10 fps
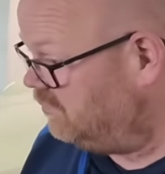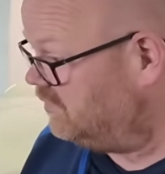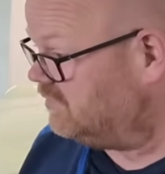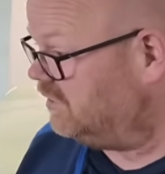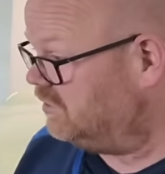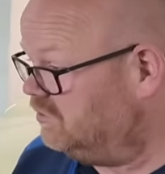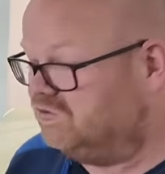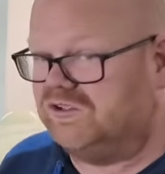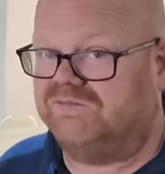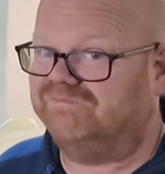what he's going to
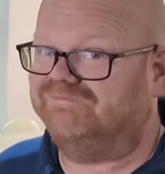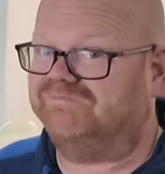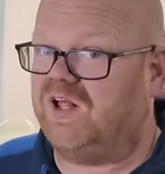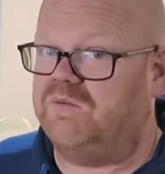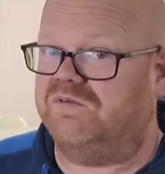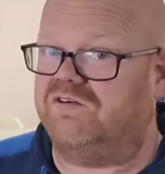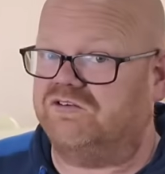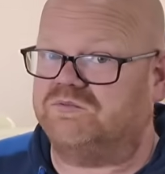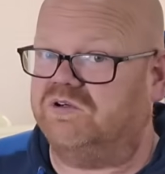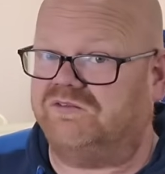use it, I'll be very
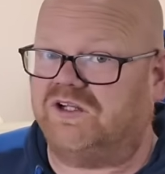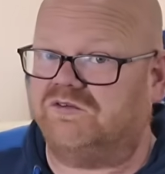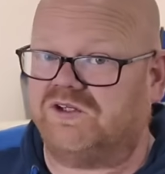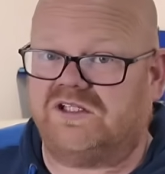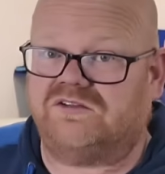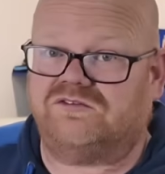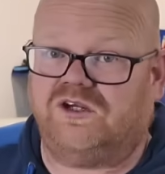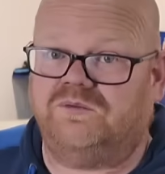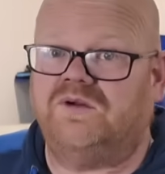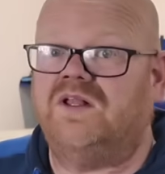surprised if he goes ahead.
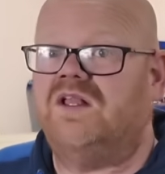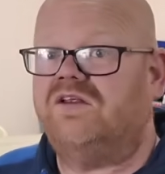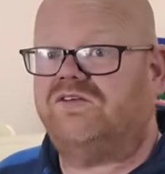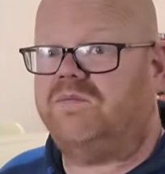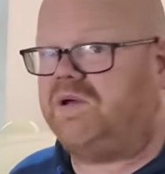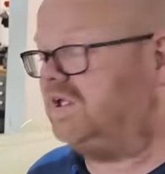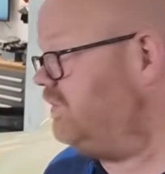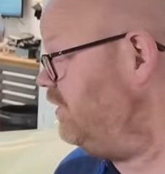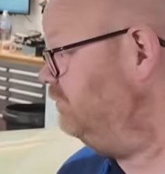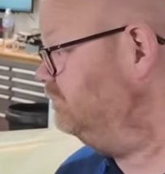So let's get back
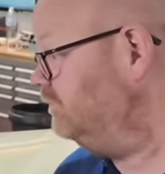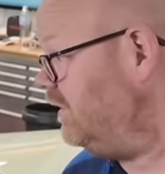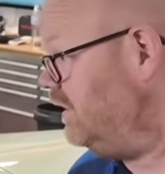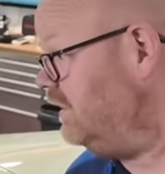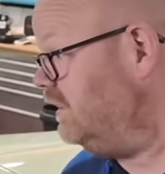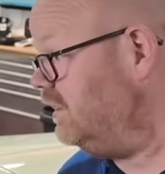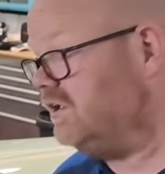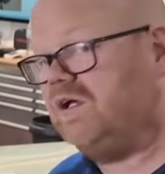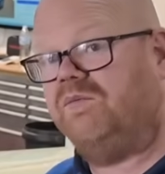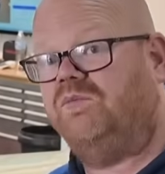together, and
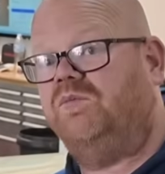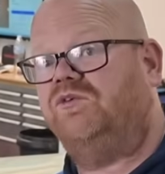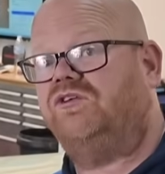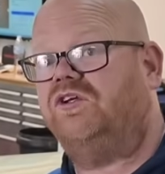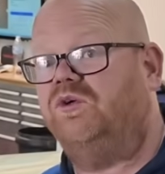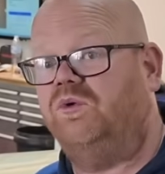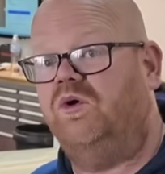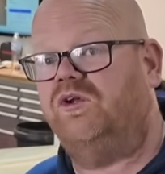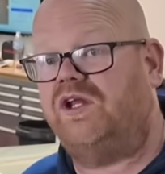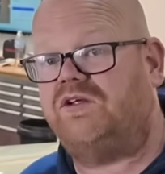yeah, we'll see you
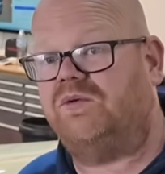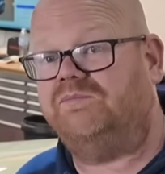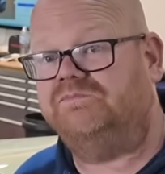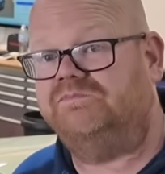on the next one.